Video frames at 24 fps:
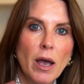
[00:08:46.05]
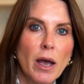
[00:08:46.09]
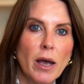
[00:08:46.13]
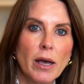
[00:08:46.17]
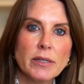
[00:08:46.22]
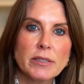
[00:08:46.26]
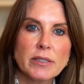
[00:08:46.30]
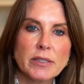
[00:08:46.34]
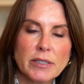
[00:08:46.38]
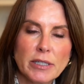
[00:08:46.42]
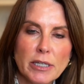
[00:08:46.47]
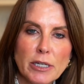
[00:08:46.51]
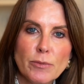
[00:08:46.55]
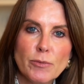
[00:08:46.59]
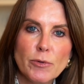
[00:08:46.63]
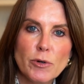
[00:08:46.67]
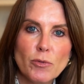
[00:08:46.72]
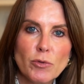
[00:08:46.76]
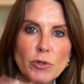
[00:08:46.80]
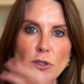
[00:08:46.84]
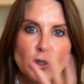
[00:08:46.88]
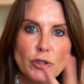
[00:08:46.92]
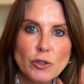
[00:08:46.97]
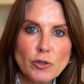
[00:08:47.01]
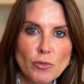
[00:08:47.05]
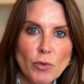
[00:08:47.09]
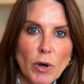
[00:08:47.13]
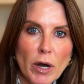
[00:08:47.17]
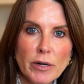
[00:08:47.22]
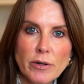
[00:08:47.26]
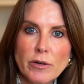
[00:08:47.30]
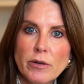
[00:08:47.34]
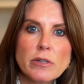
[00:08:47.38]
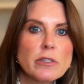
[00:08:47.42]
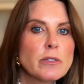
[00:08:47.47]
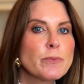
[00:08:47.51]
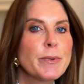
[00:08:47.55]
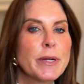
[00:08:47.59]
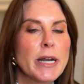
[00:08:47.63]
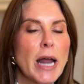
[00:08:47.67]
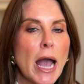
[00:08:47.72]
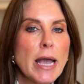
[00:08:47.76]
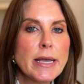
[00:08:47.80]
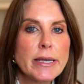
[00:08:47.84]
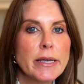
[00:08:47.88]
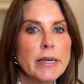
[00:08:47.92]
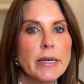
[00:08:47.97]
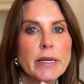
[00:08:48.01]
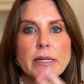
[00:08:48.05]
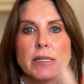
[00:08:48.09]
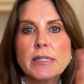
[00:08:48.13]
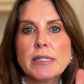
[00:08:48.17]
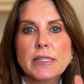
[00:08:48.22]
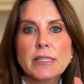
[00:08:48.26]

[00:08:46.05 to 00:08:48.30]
A steamer will do wonders, but I get it.